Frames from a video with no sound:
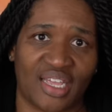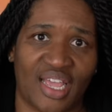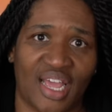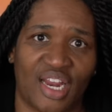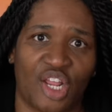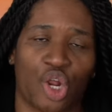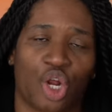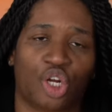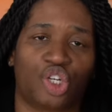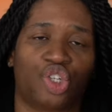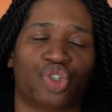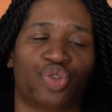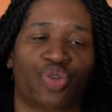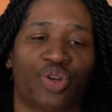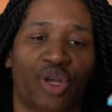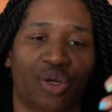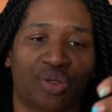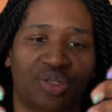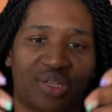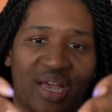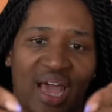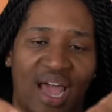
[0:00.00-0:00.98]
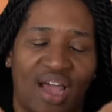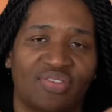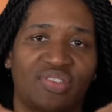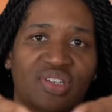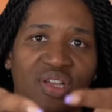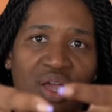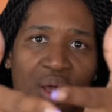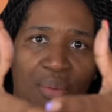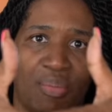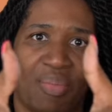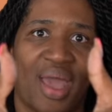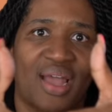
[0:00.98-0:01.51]
getting our trio to have to
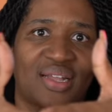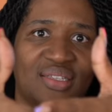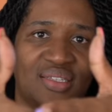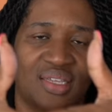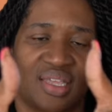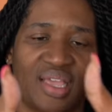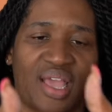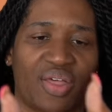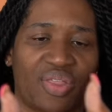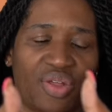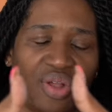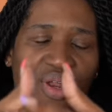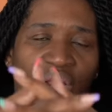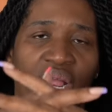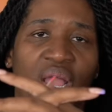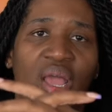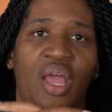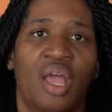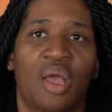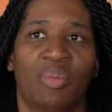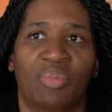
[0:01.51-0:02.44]
come back together